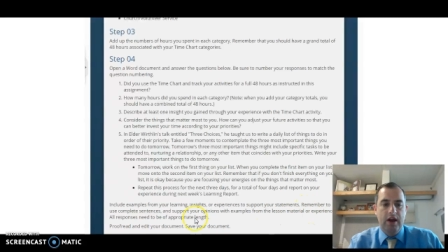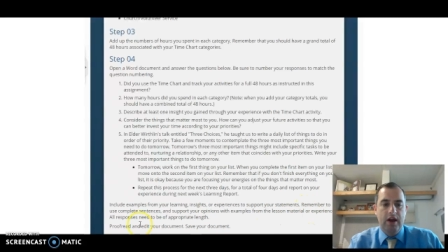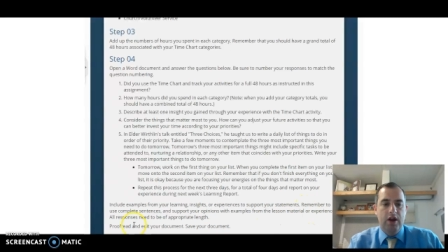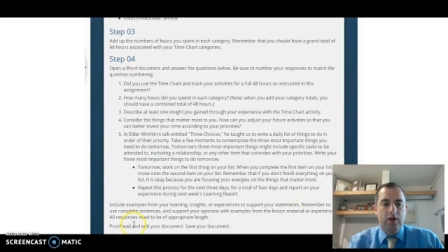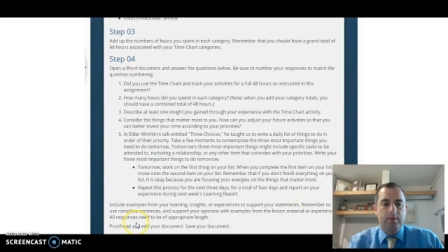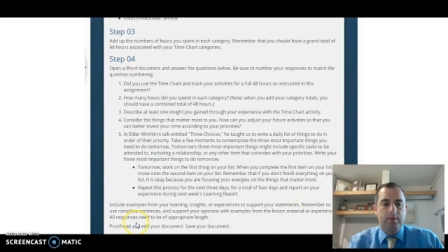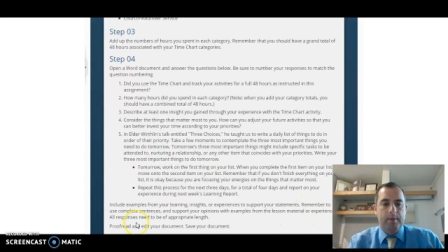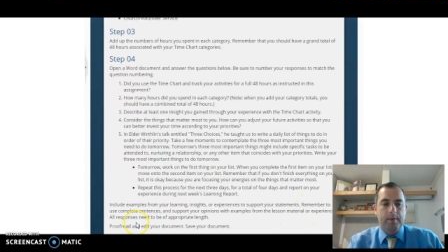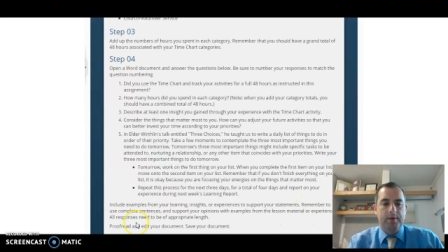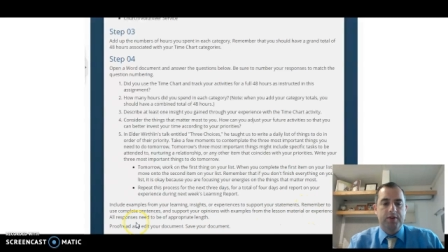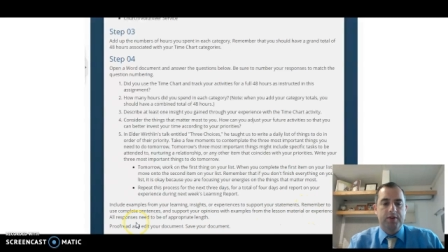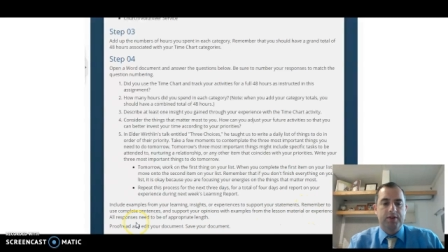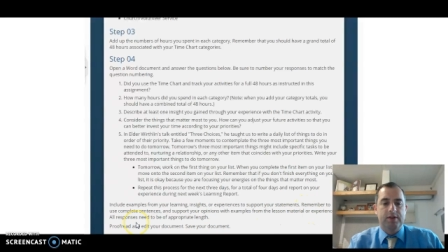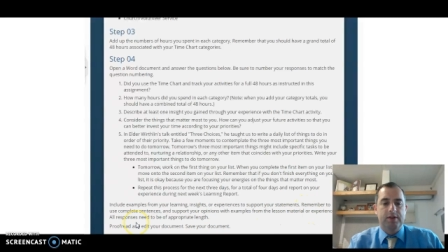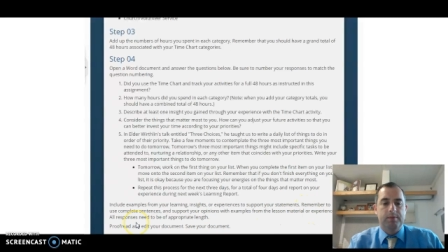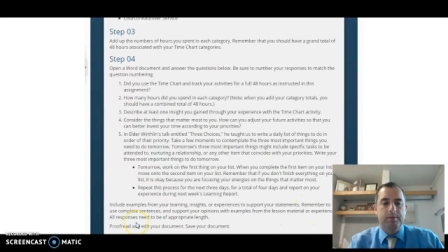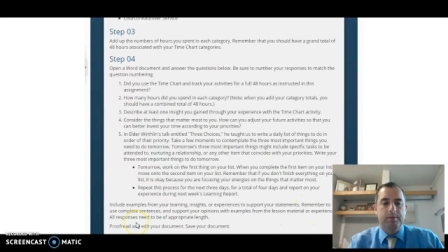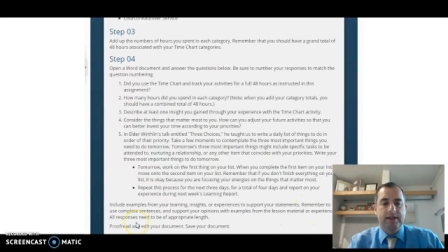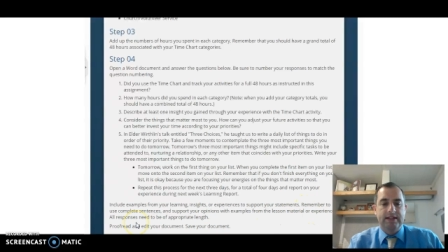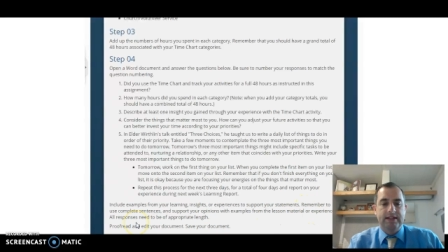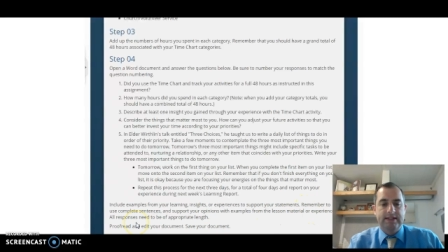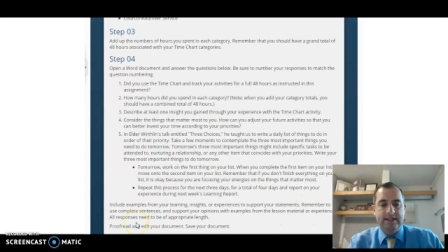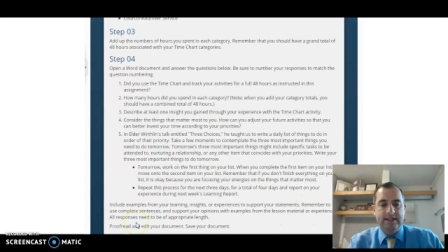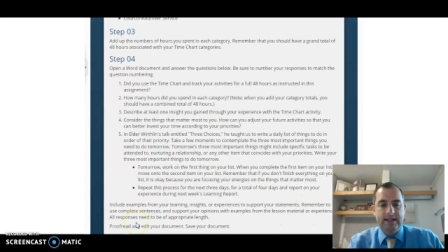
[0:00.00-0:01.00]
Remember to use
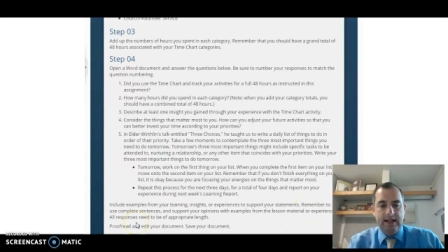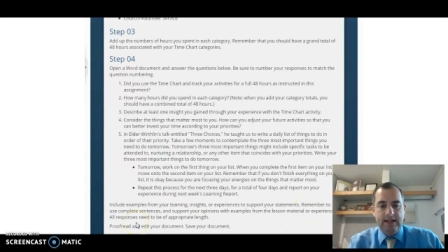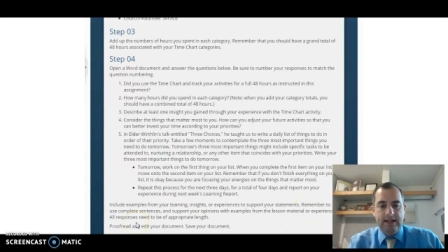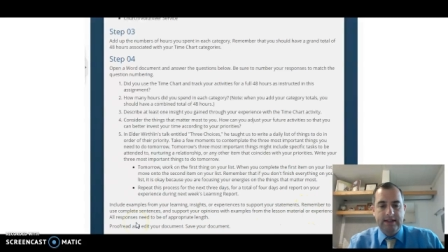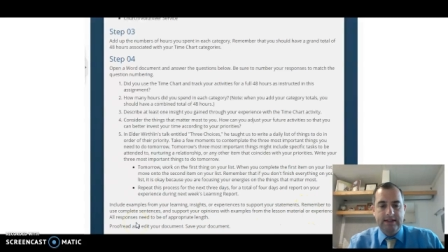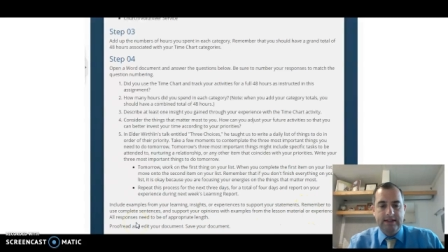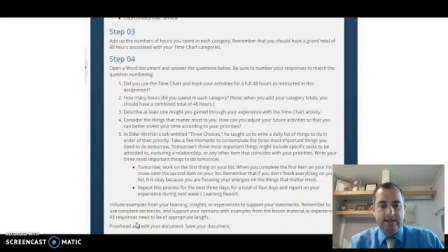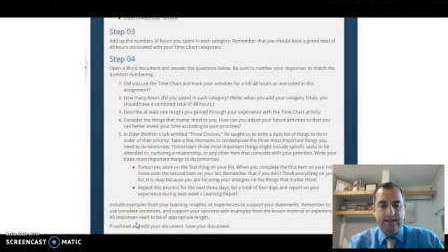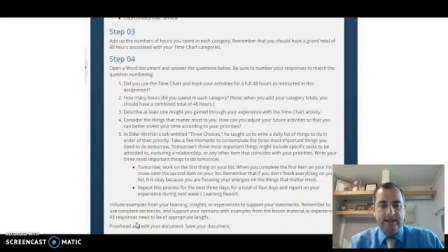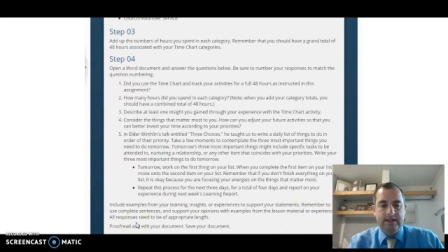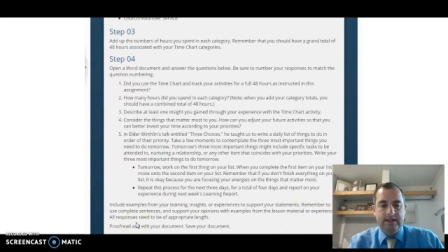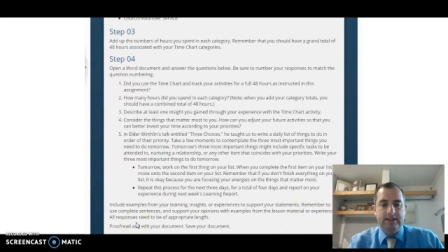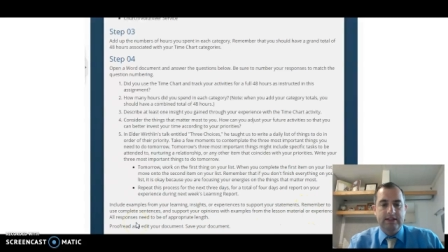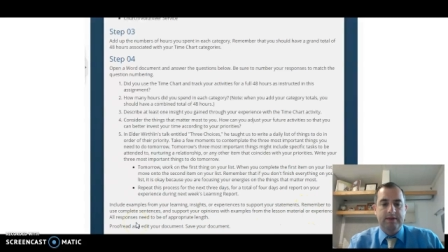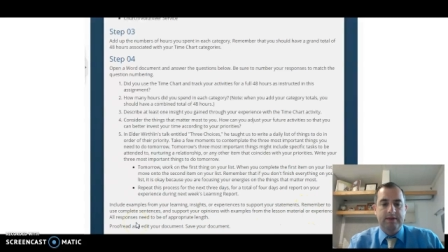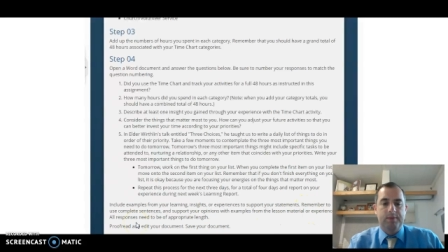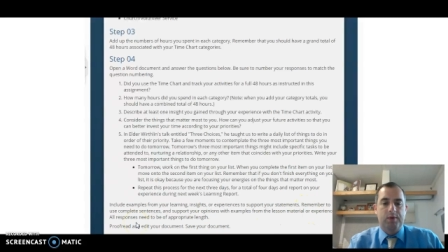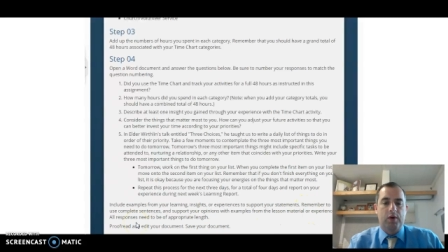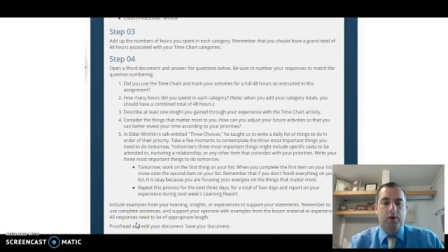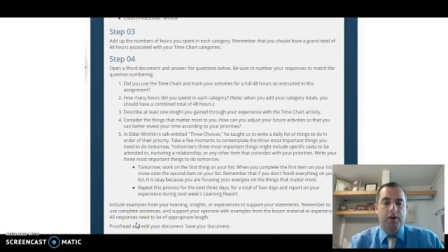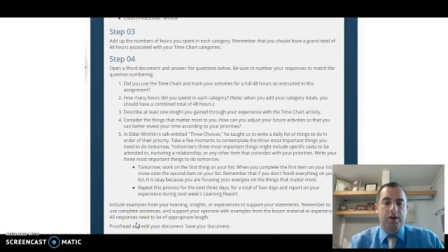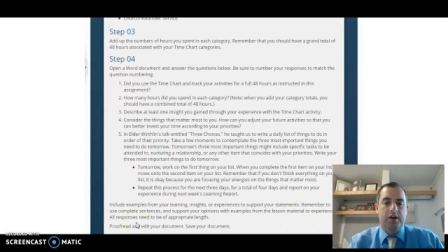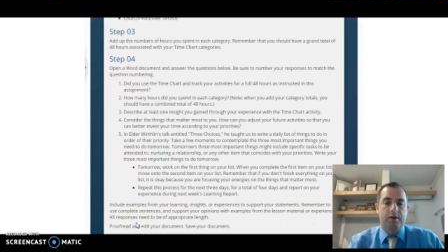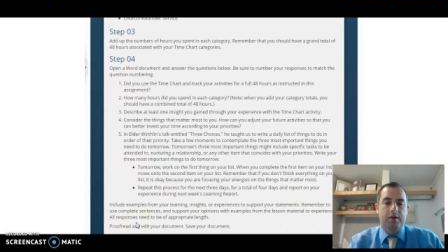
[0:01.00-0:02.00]
complete sentences,
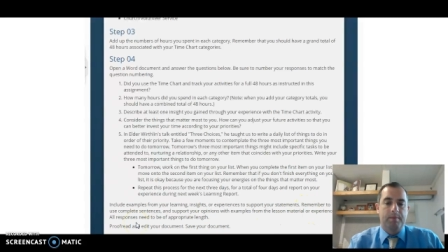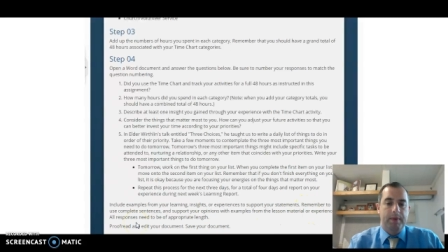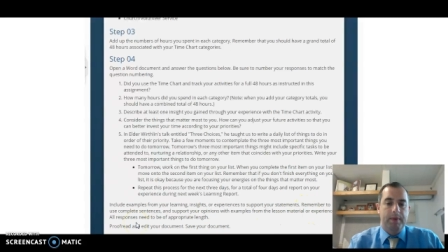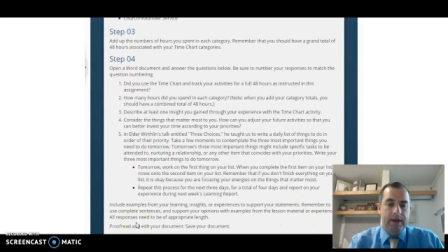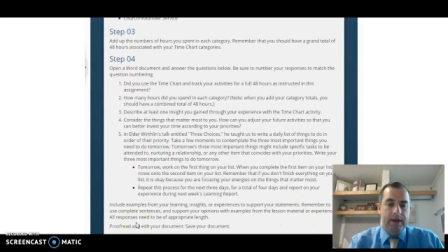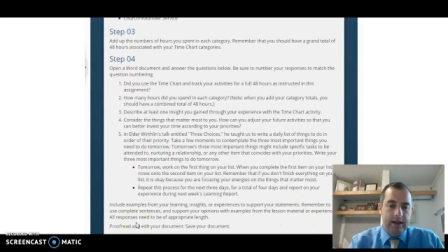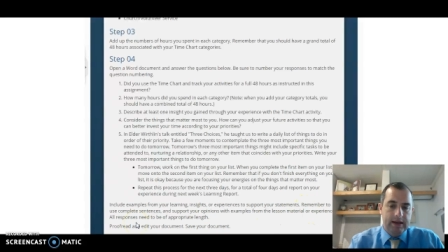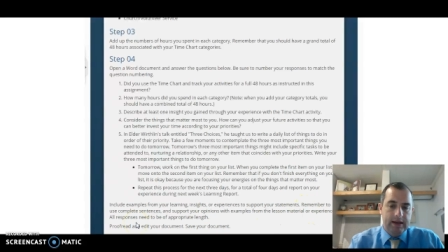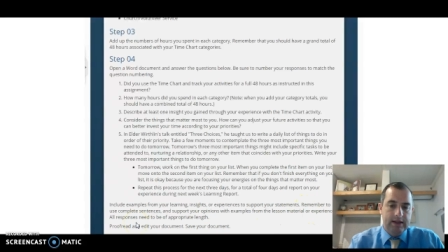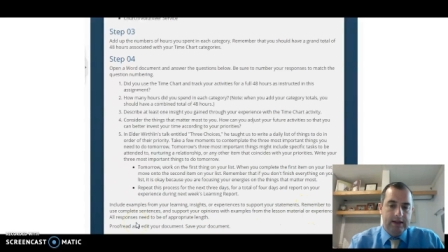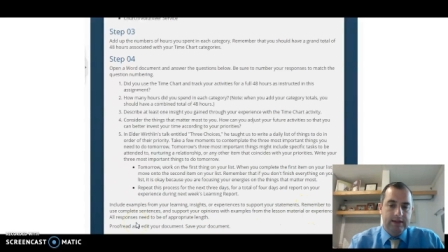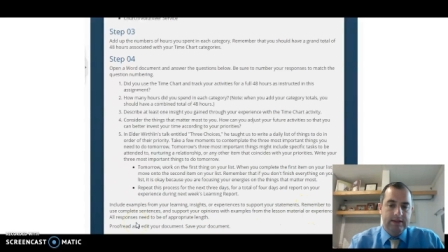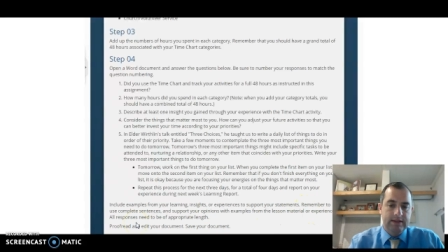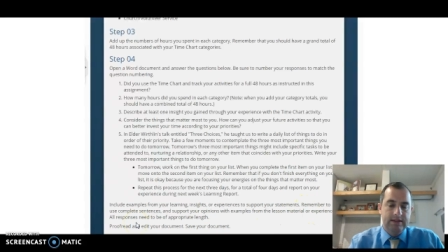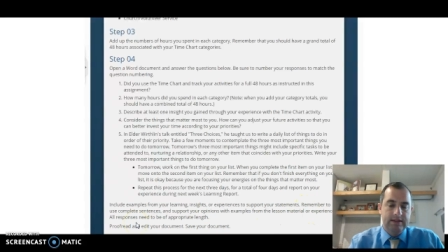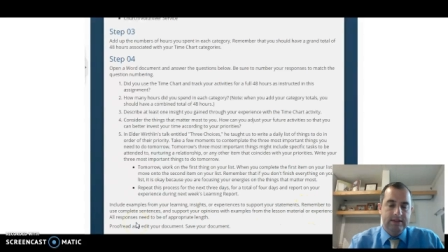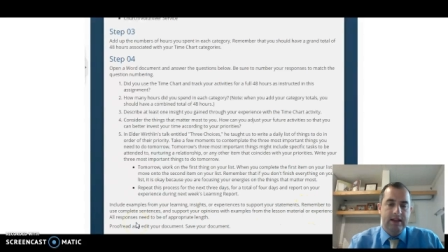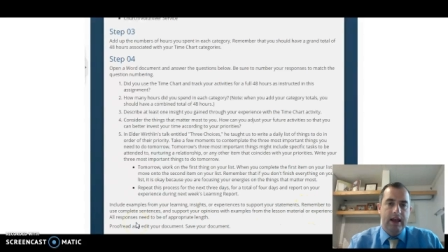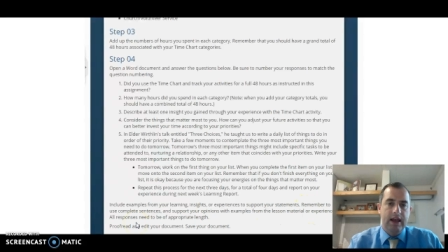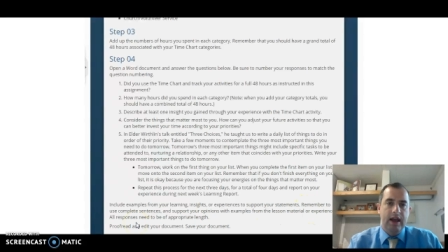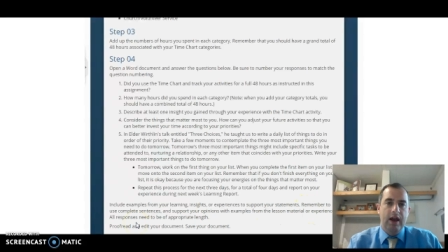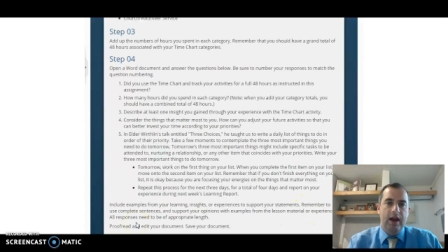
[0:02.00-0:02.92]
support your opinions.